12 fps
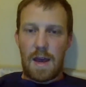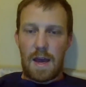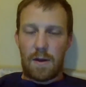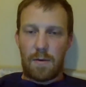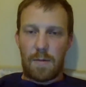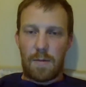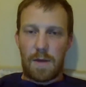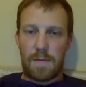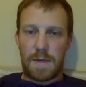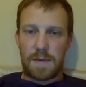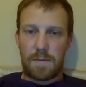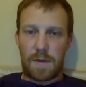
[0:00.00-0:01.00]
I know I'm not
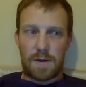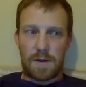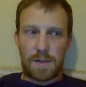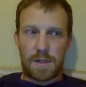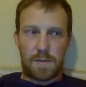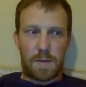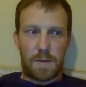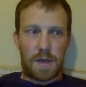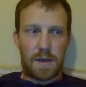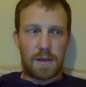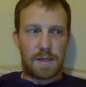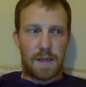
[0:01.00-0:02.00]
missing parents just
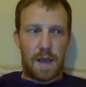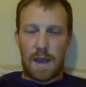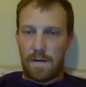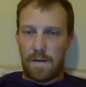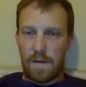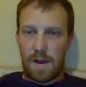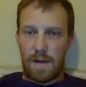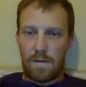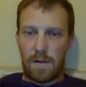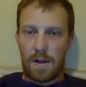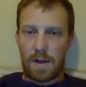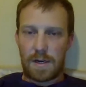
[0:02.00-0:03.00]
because they haven't
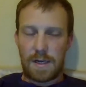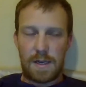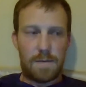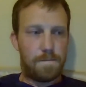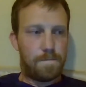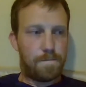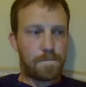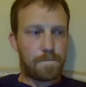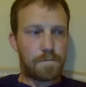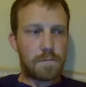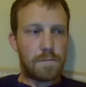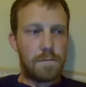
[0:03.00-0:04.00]
ever logged in.
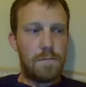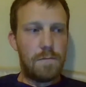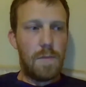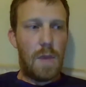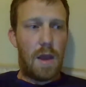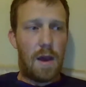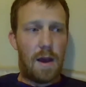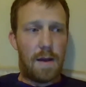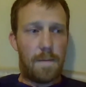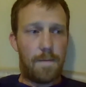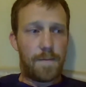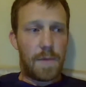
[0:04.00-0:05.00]

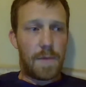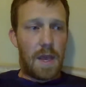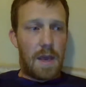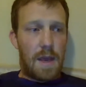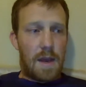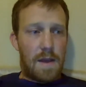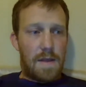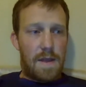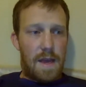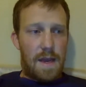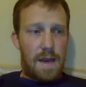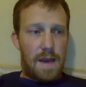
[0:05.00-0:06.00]
Um,
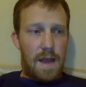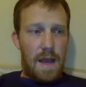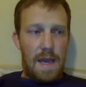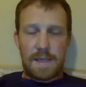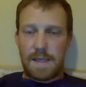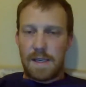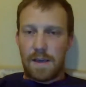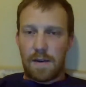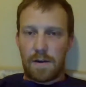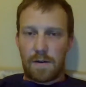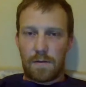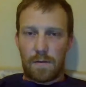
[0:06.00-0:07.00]
then, as the
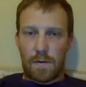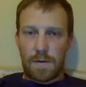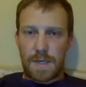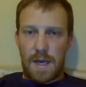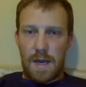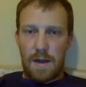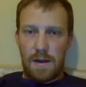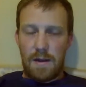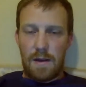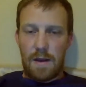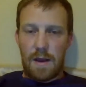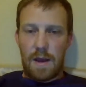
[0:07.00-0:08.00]
year rolls on,
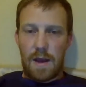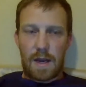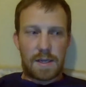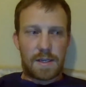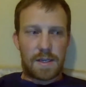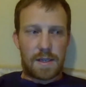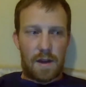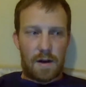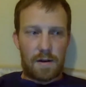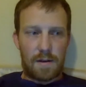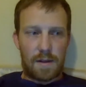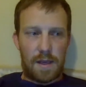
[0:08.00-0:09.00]
I'm going to
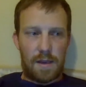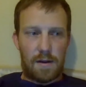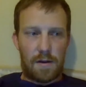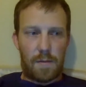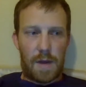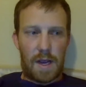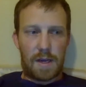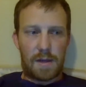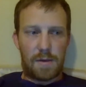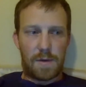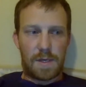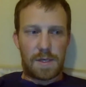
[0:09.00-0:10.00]
start the year by
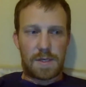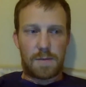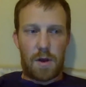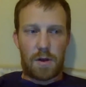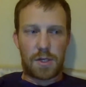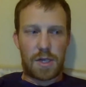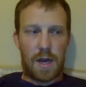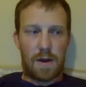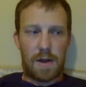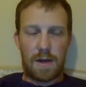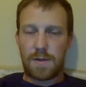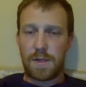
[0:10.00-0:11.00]
doing small shout
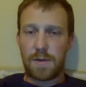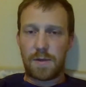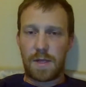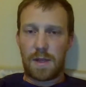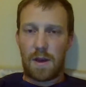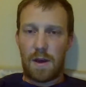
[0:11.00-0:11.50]
outs using the